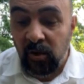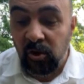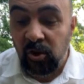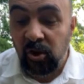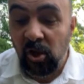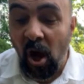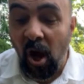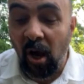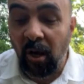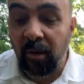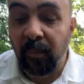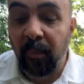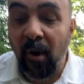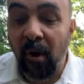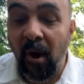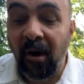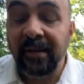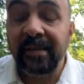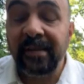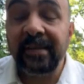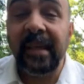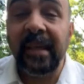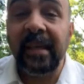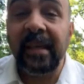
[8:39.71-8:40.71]
dog park
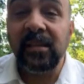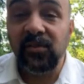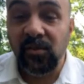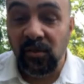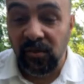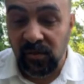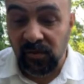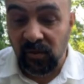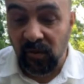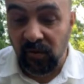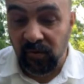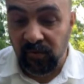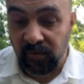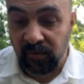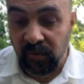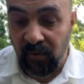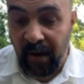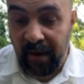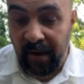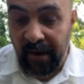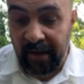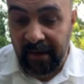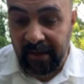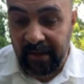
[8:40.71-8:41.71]
danger zones, all
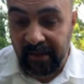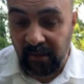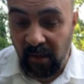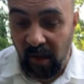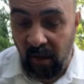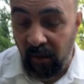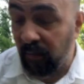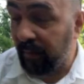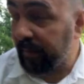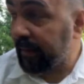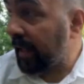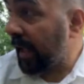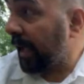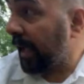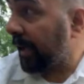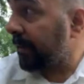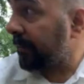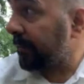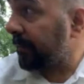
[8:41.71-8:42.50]
right? Let's start with that.